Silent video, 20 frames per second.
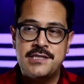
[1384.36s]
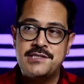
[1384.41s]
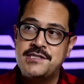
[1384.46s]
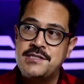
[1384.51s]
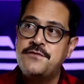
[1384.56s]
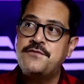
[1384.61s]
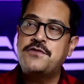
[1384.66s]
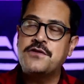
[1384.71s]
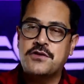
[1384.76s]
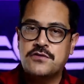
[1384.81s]
as
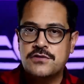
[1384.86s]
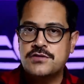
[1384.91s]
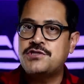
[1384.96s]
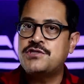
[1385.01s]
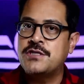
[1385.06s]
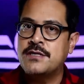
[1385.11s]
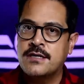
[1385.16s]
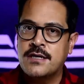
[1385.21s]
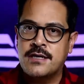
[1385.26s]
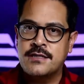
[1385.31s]
if the
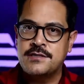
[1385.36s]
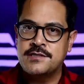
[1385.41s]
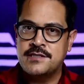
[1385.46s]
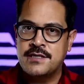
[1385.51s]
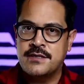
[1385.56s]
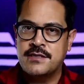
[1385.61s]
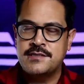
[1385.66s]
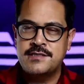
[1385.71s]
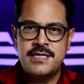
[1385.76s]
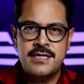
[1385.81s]
Christian God does
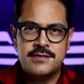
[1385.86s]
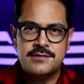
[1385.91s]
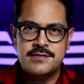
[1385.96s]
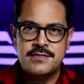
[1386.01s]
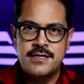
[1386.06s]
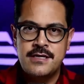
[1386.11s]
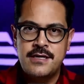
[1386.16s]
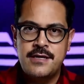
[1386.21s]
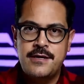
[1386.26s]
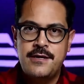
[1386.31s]
not
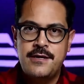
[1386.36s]
exist.